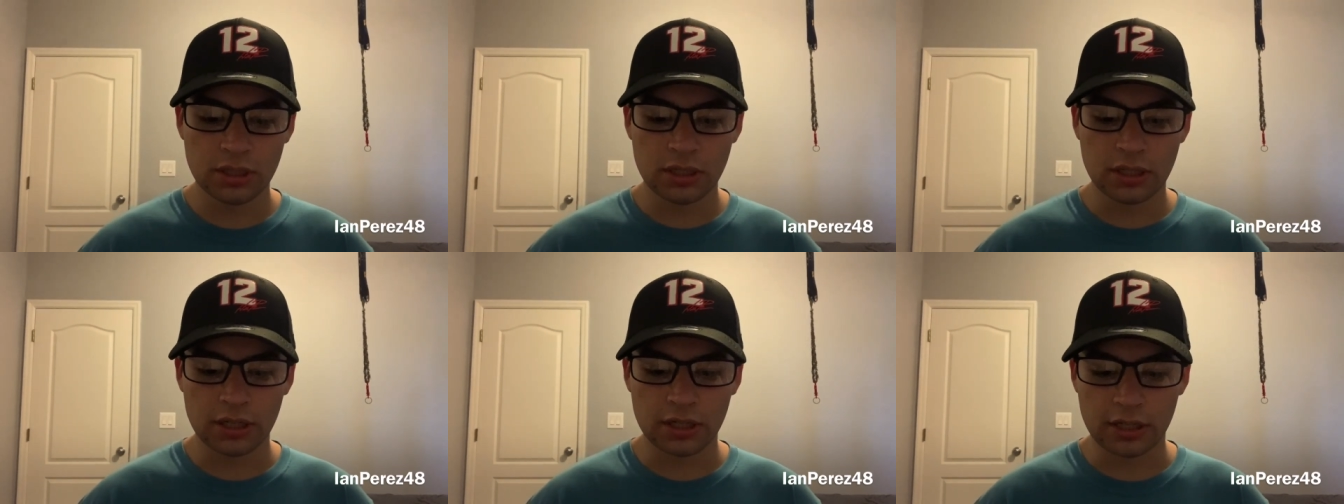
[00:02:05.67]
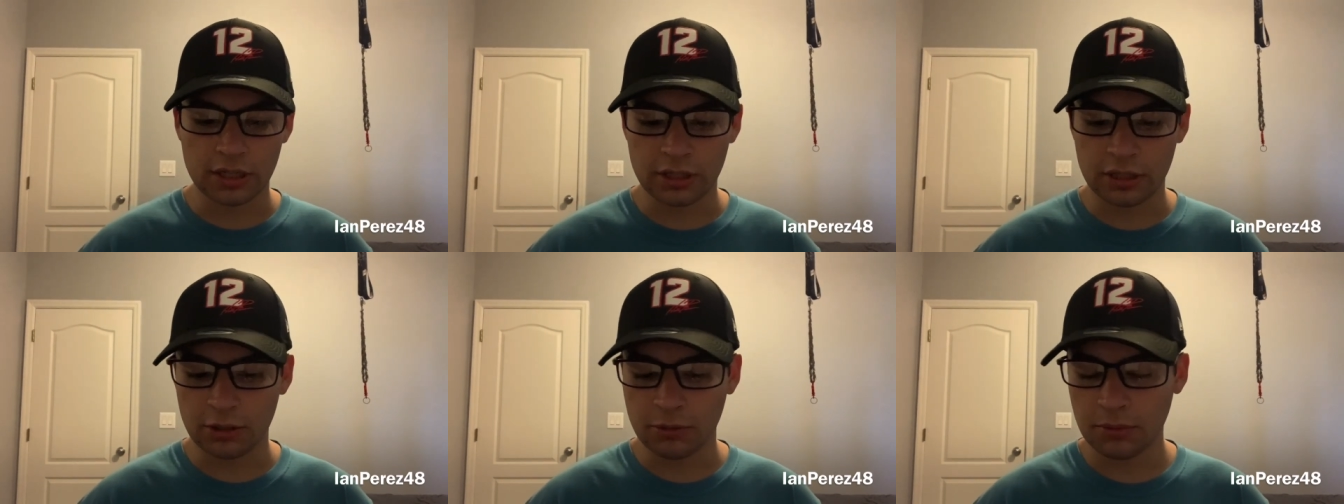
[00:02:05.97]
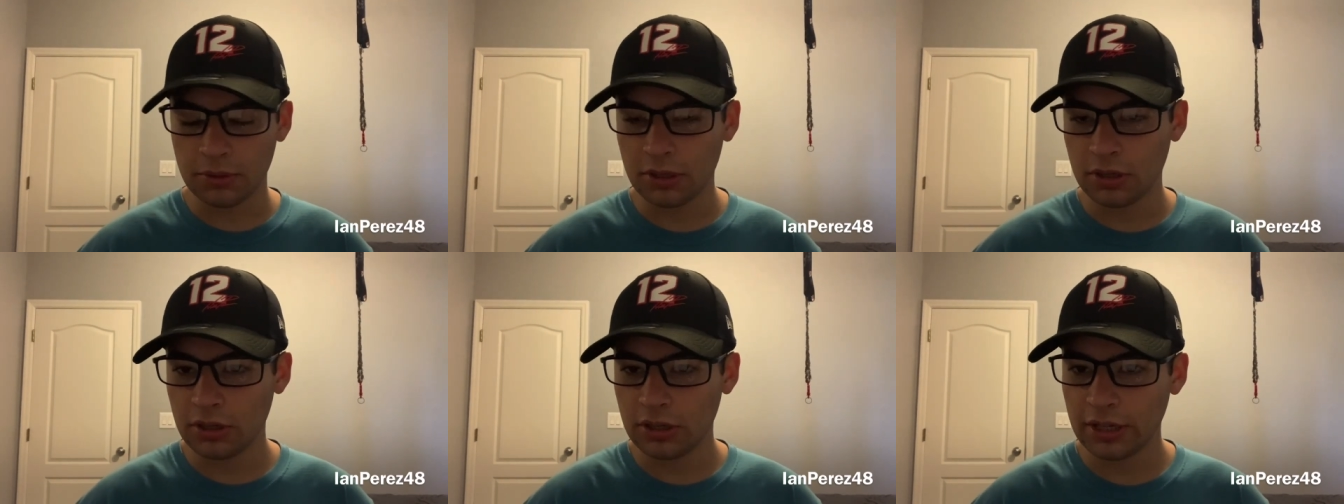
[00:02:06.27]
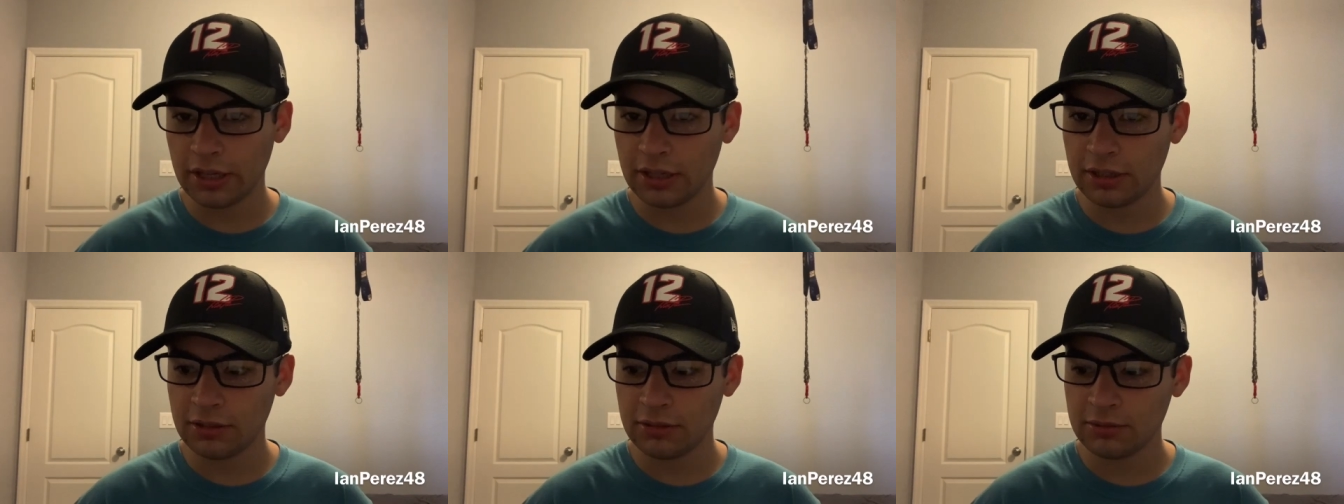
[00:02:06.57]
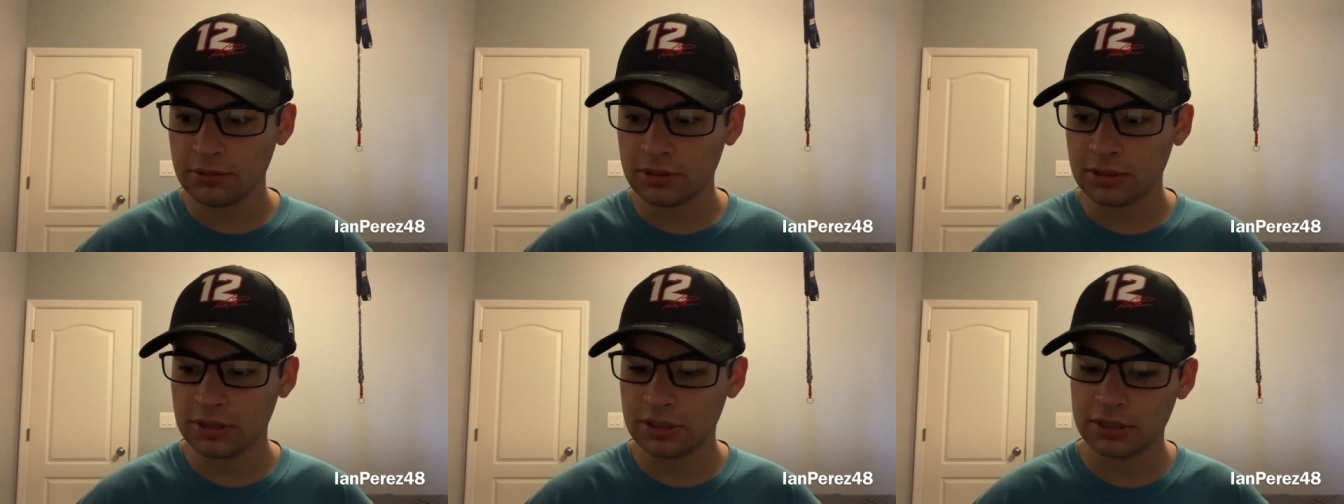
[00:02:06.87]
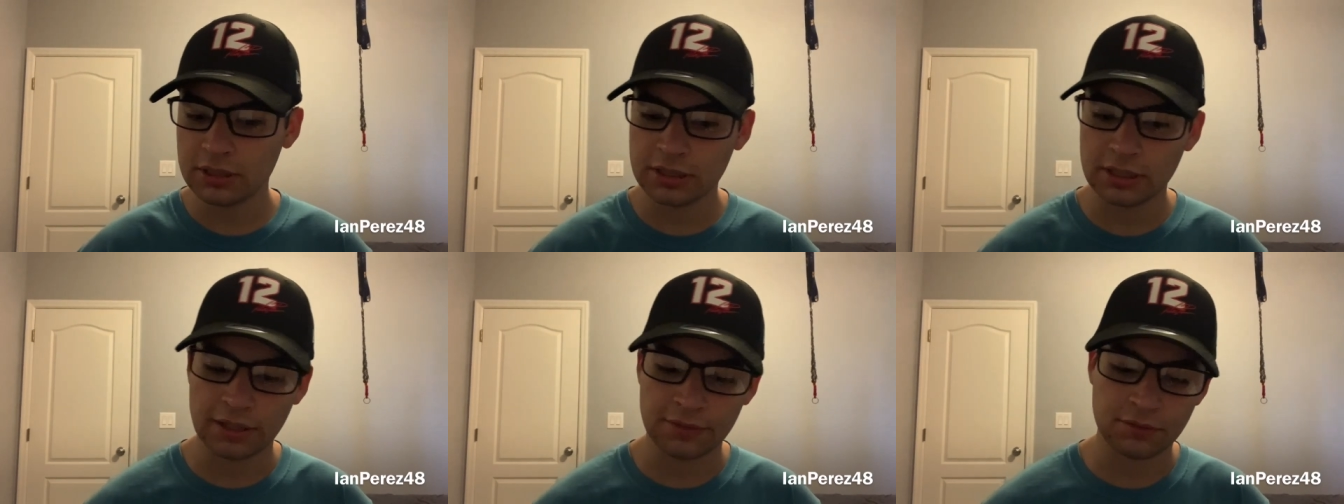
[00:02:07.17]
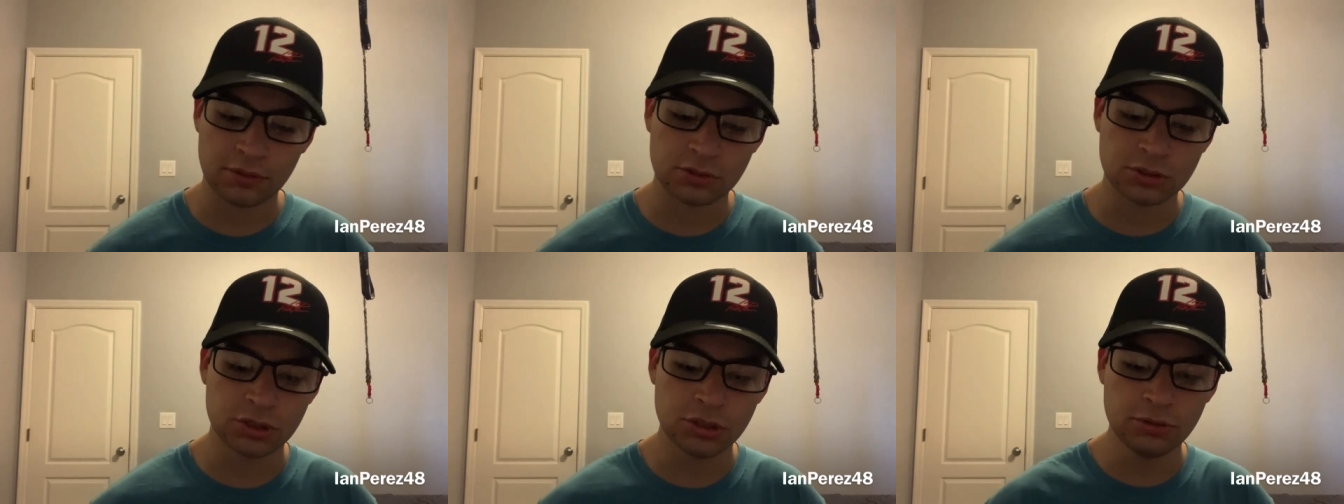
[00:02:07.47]
and here we are now
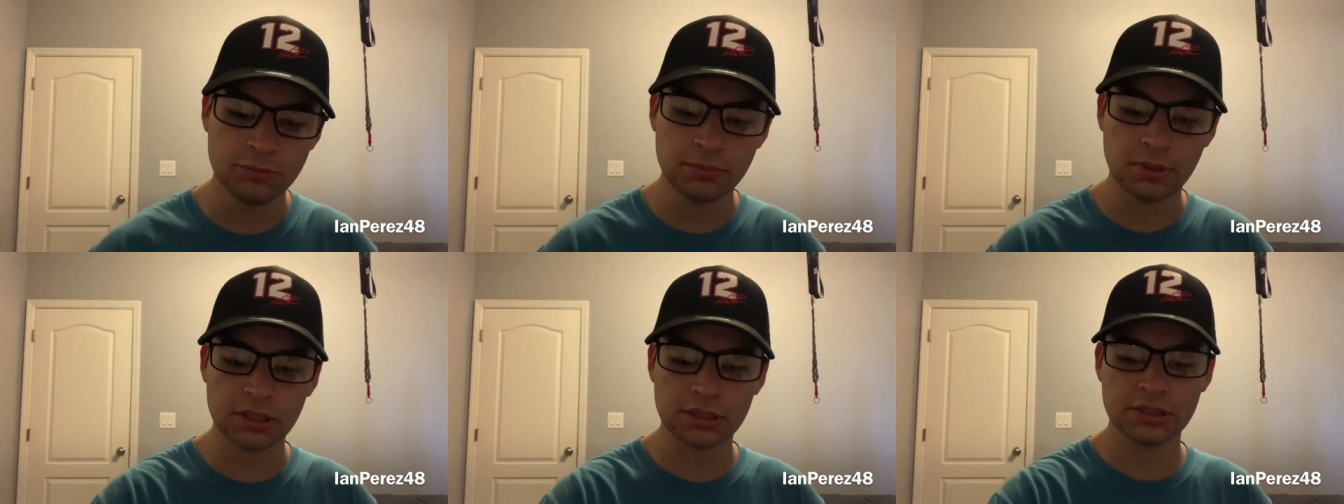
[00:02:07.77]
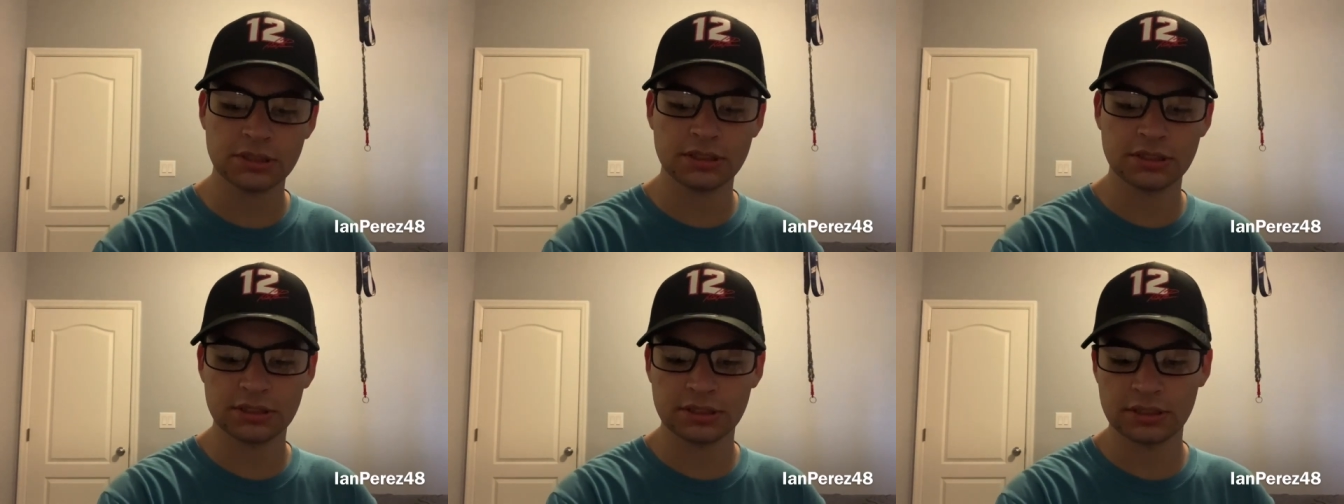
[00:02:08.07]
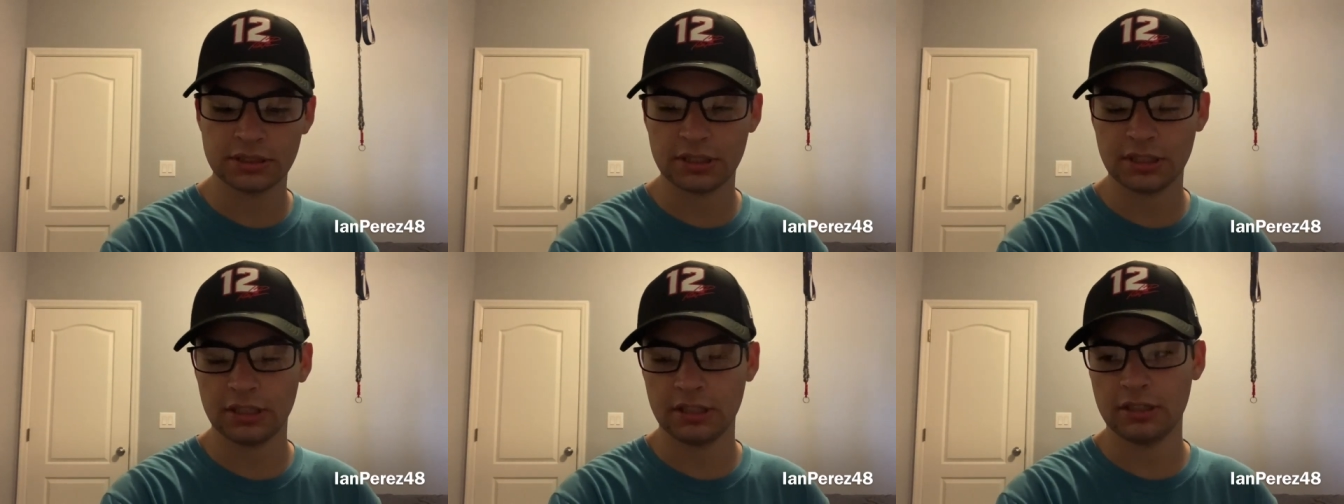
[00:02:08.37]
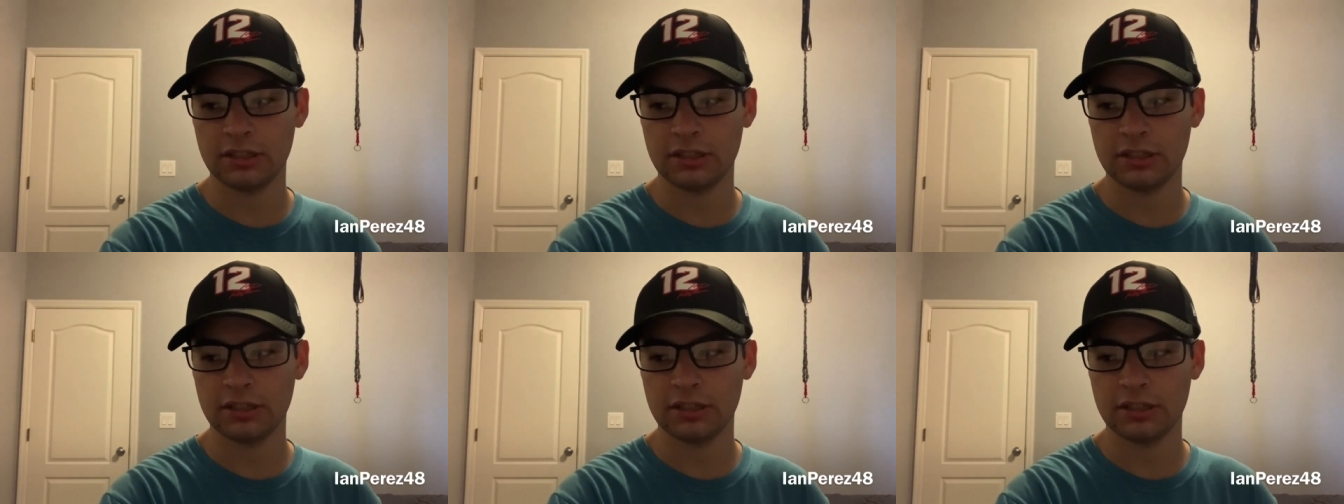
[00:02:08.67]
after two months